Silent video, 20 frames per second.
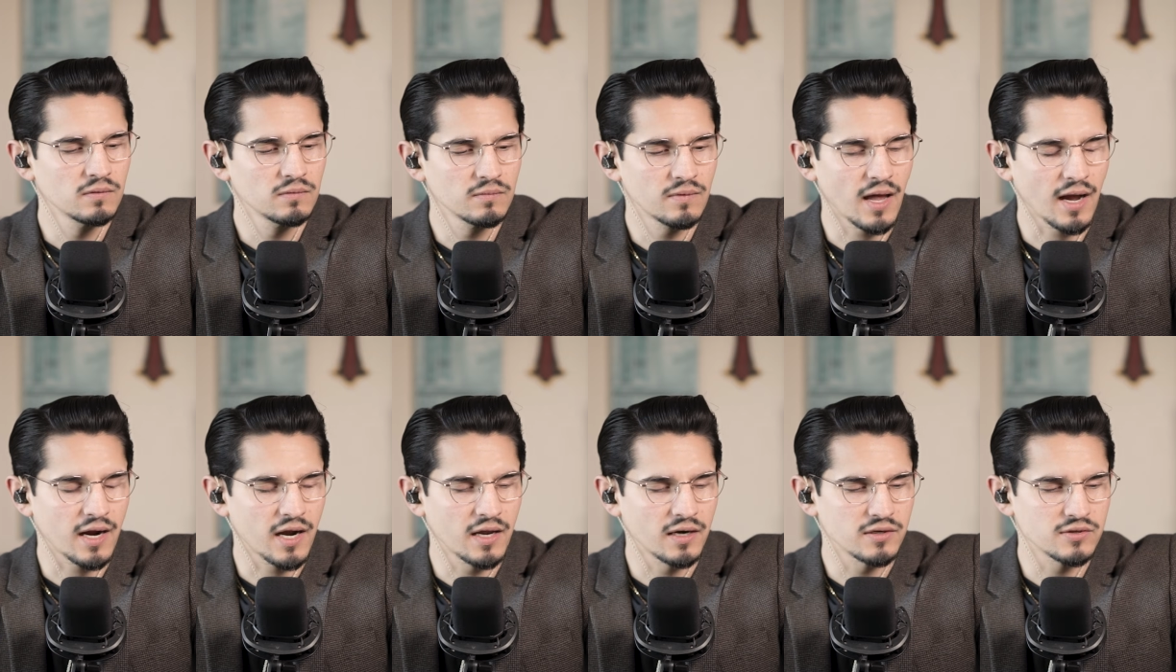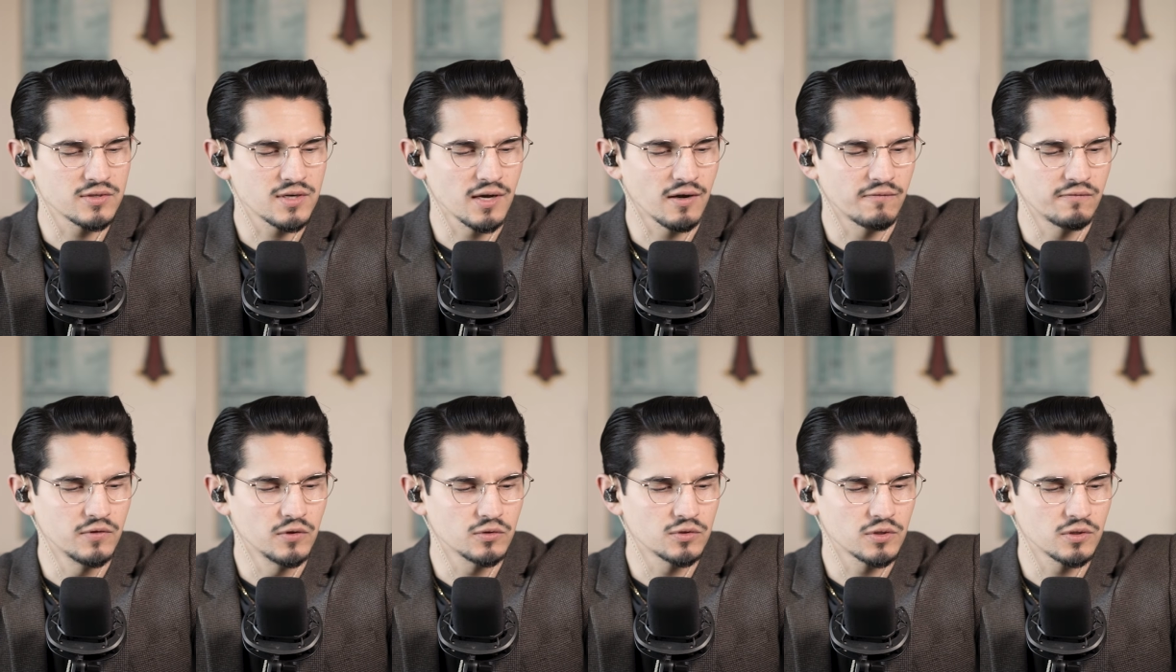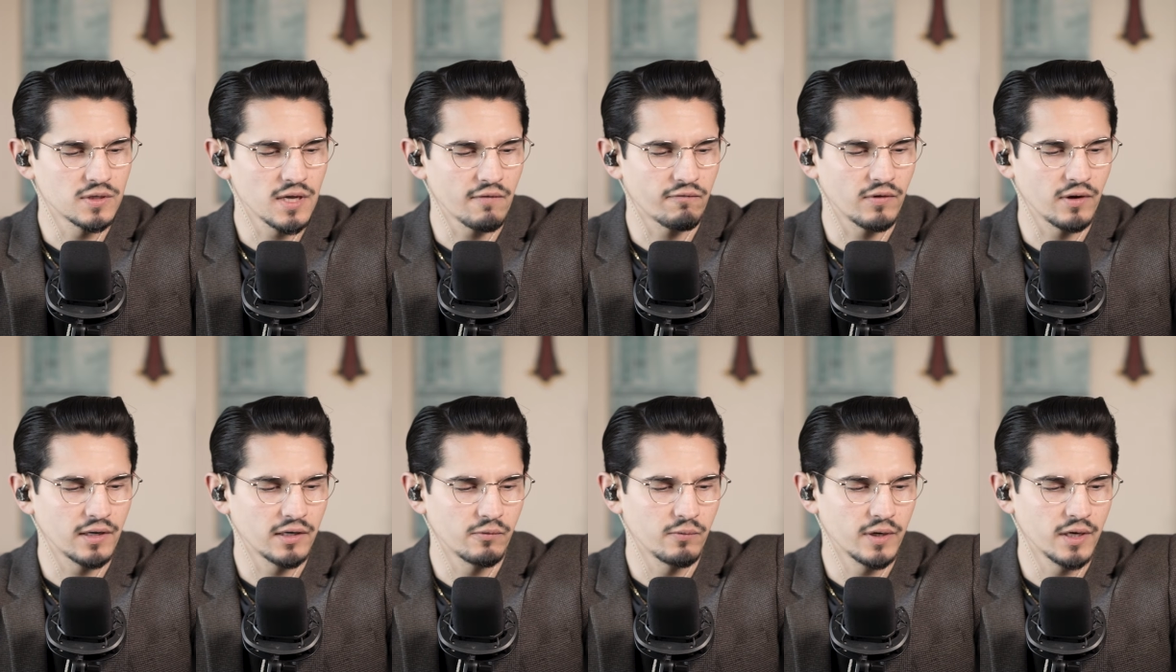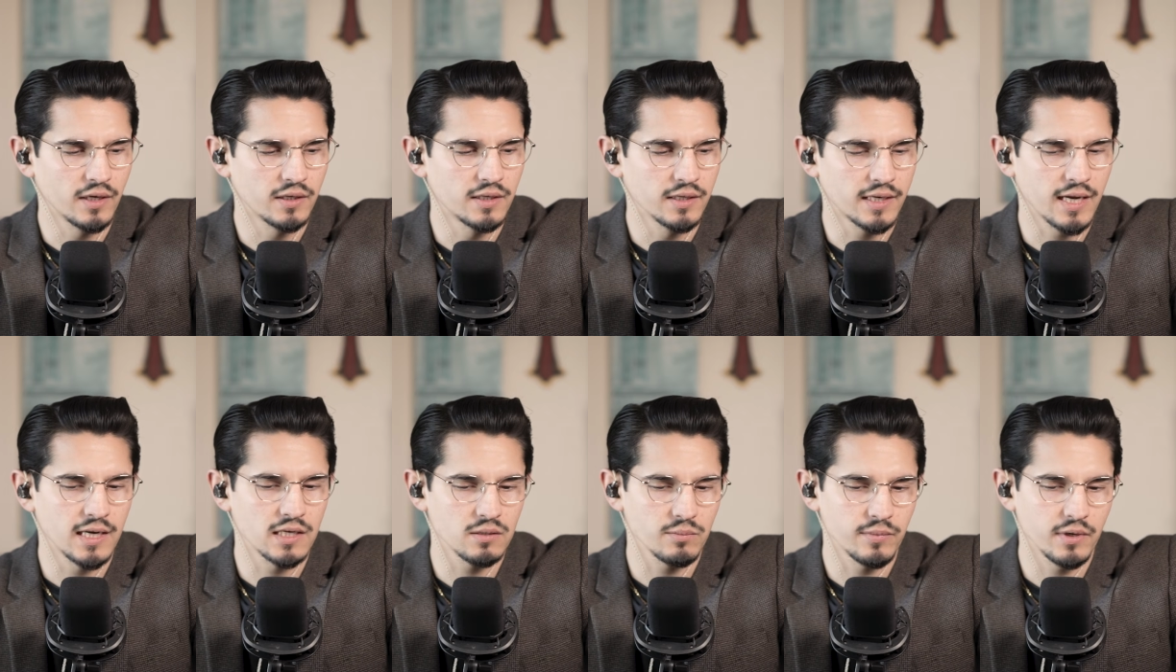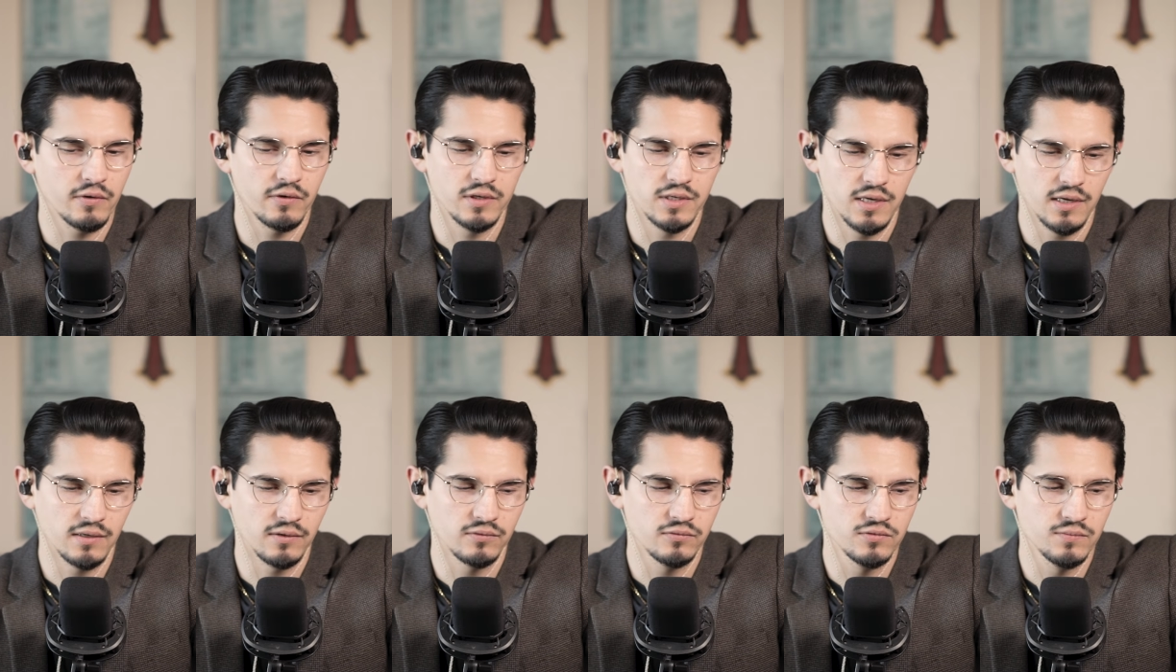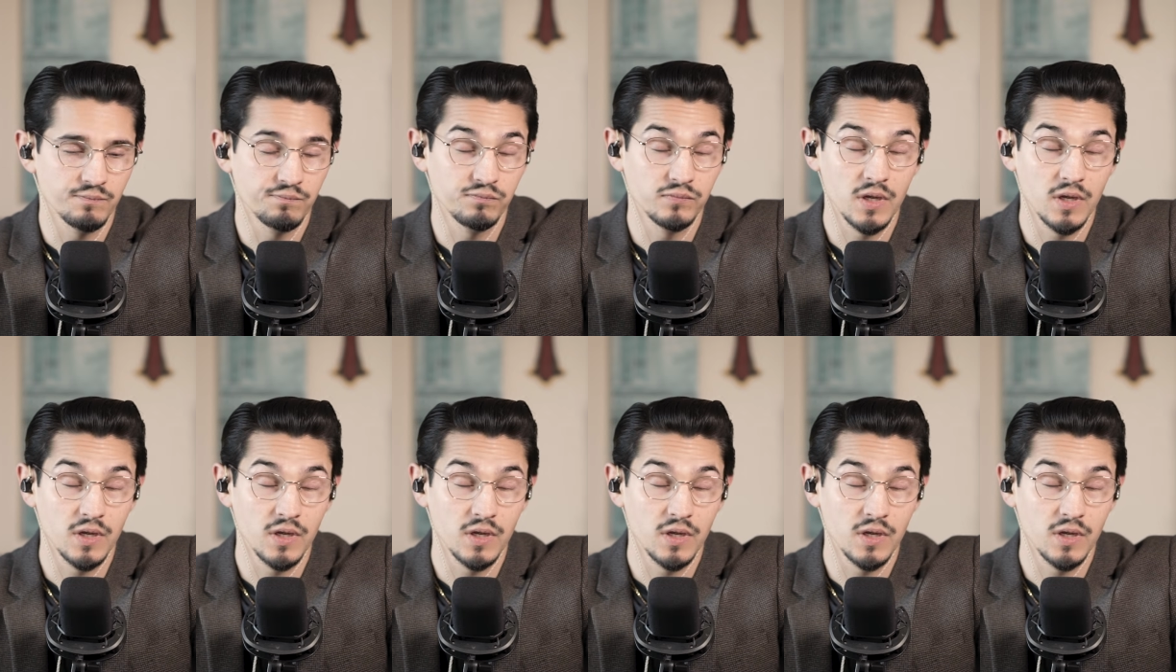that kind of stuff. You should definitely read the Canterbury Tales.